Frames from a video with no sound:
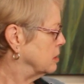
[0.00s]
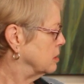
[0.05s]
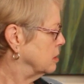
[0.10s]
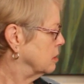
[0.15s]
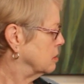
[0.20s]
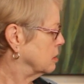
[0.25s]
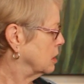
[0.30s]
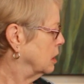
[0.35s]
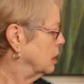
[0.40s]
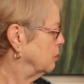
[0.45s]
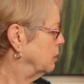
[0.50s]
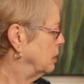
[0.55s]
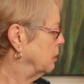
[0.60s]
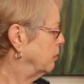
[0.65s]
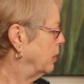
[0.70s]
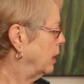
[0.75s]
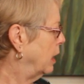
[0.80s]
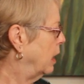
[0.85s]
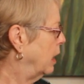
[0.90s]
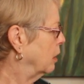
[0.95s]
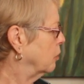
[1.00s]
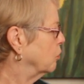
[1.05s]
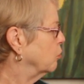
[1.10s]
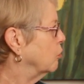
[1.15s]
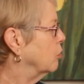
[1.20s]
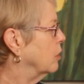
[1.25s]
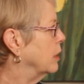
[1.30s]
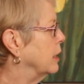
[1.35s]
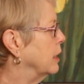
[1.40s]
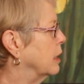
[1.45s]
This coming back
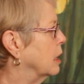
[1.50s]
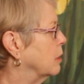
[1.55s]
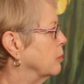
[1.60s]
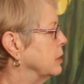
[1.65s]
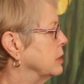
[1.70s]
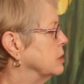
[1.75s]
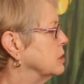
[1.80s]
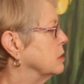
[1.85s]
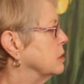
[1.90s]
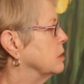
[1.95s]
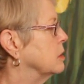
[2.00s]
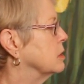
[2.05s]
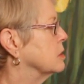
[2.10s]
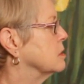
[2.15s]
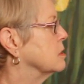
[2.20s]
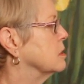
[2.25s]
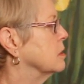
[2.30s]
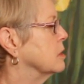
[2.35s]
right up into this.